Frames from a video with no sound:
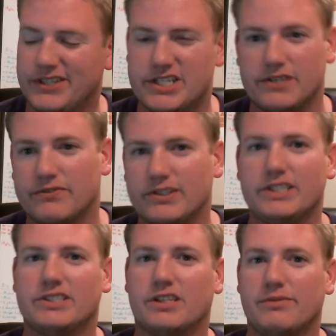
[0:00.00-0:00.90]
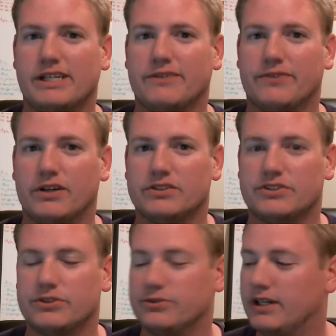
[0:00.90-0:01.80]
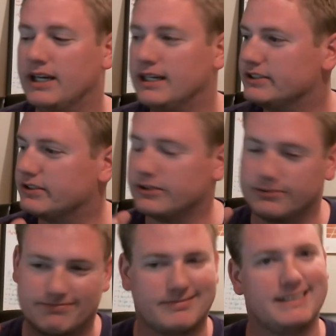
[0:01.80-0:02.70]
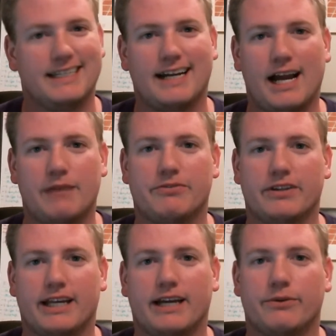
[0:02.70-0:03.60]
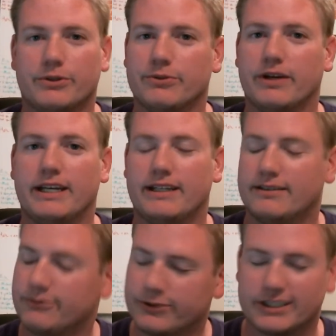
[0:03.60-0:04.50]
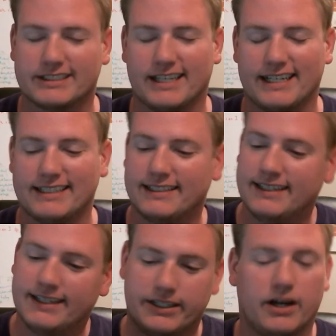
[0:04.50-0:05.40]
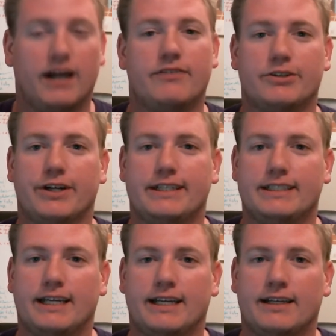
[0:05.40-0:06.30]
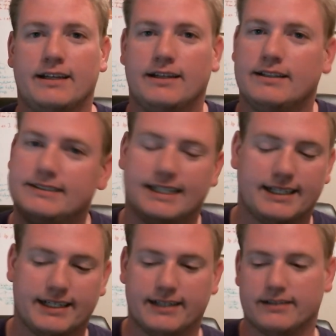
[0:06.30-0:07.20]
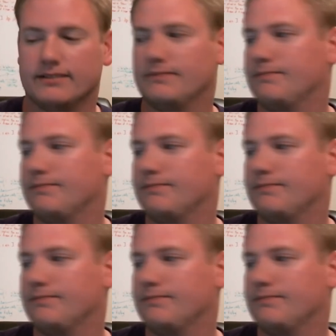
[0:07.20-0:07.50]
fishing footage coming out for y'all soon. So get hyped for that. We're ready. We're excited. Y'all have a great day. Take care.